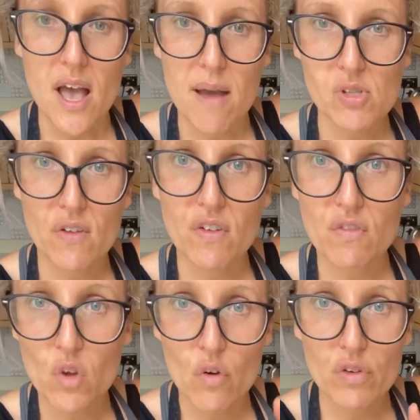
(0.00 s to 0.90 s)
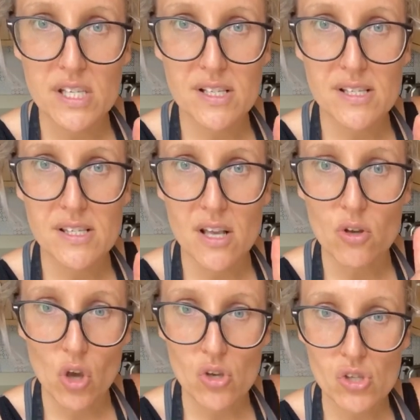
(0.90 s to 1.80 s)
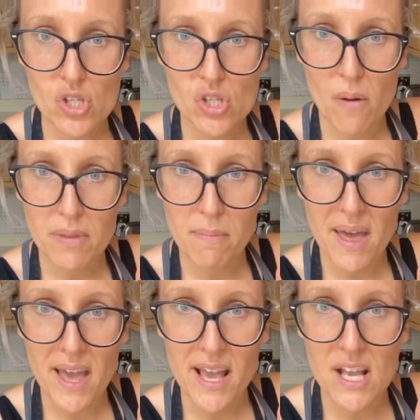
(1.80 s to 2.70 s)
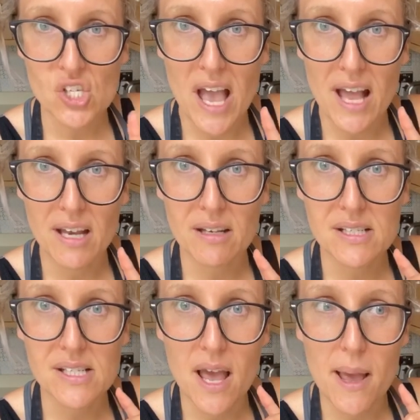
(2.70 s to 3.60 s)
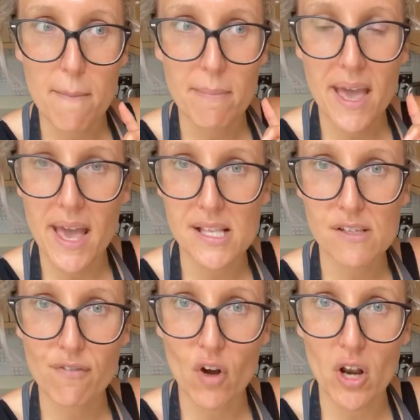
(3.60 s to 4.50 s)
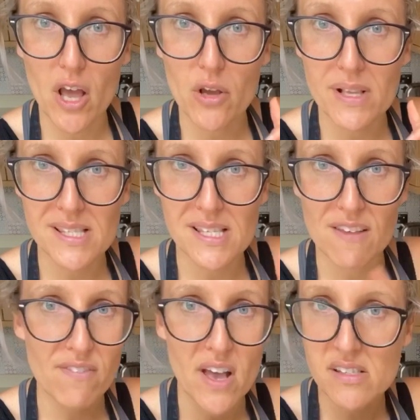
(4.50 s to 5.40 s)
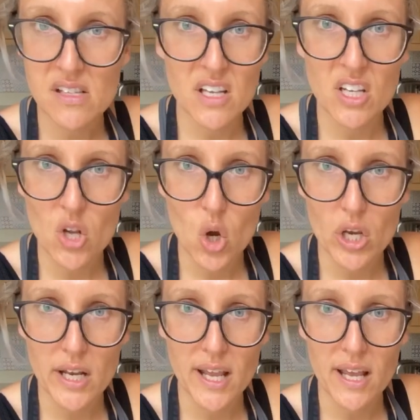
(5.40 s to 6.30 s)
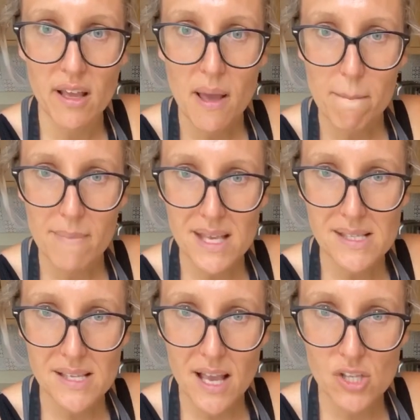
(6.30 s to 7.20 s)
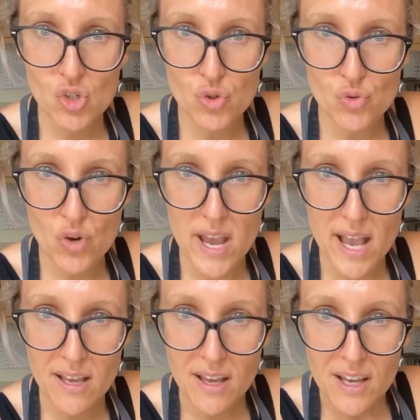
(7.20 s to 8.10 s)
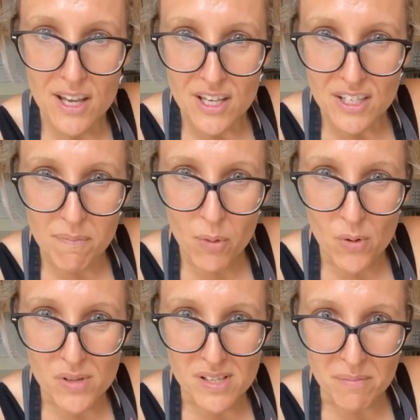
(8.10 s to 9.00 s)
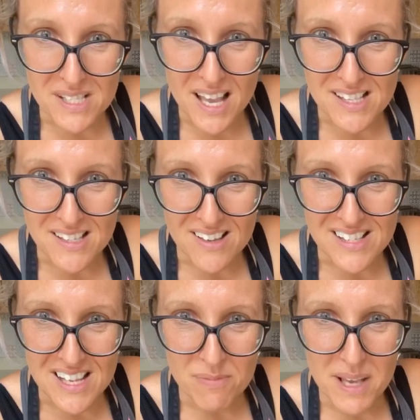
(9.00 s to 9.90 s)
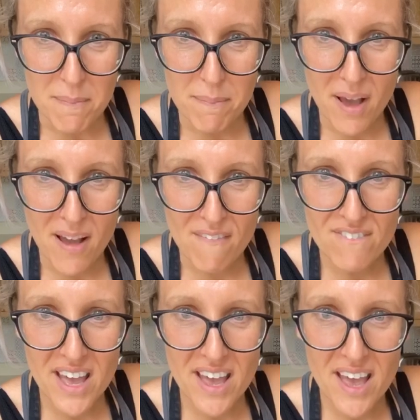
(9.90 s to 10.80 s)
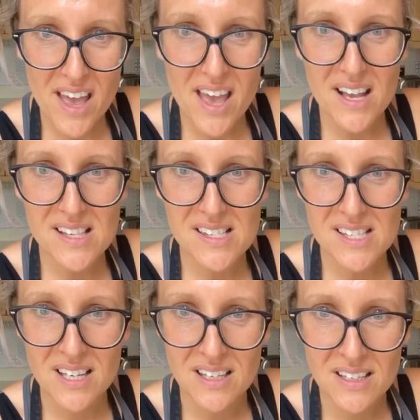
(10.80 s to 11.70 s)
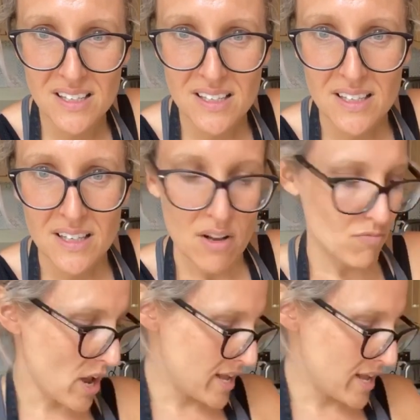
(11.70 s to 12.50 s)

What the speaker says: So if you've not already done so, go to the top of the page and hit follow and see first, and you're not going to miss a trick. You bought some in Tesco's last week. Perfect. Right,